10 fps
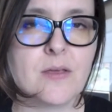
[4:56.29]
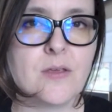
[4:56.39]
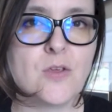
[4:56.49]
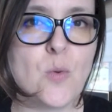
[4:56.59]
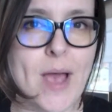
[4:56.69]

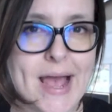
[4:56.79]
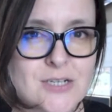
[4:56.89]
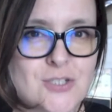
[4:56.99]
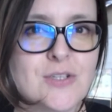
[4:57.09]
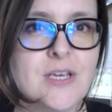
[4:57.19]
you
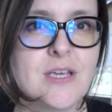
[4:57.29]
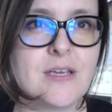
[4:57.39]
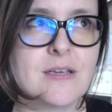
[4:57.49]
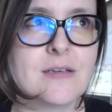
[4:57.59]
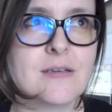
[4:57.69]
actually
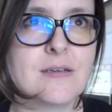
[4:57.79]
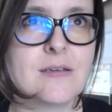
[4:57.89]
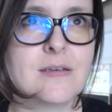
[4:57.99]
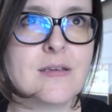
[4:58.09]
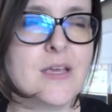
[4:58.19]

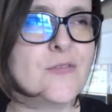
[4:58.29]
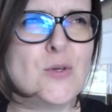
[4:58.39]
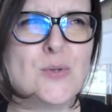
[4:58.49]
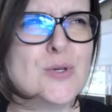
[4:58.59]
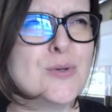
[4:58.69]
if
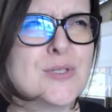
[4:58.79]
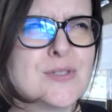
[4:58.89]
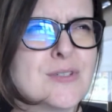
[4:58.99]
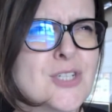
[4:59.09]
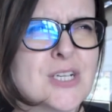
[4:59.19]
you
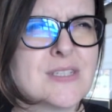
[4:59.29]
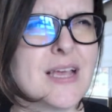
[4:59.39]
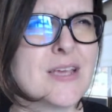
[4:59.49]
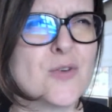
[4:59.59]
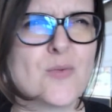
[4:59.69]
use just
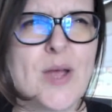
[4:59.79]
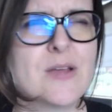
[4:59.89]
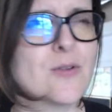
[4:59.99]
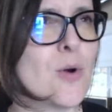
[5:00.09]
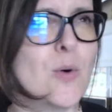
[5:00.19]
like your
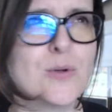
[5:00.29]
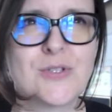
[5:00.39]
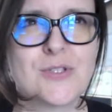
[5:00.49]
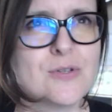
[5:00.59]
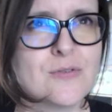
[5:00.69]
regular old
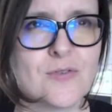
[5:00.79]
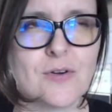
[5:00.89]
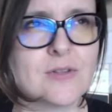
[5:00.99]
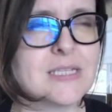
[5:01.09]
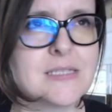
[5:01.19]

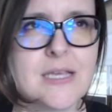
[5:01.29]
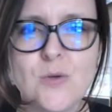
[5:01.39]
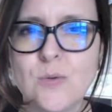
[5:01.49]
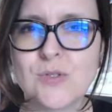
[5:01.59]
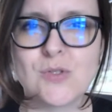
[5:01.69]
server, let's say
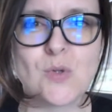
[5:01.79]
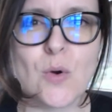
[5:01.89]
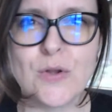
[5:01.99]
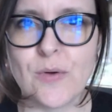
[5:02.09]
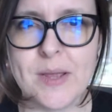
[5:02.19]
you
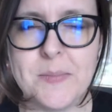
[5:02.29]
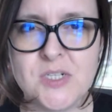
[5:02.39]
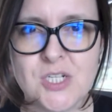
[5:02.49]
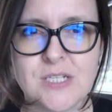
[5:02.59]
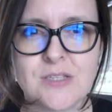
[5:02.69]
store your
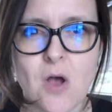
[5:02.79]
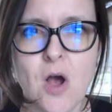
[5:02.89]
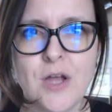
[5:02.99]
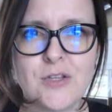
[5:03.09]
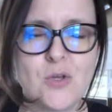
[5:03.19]
images
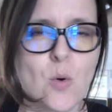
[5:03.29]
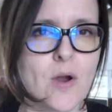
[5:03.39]
on your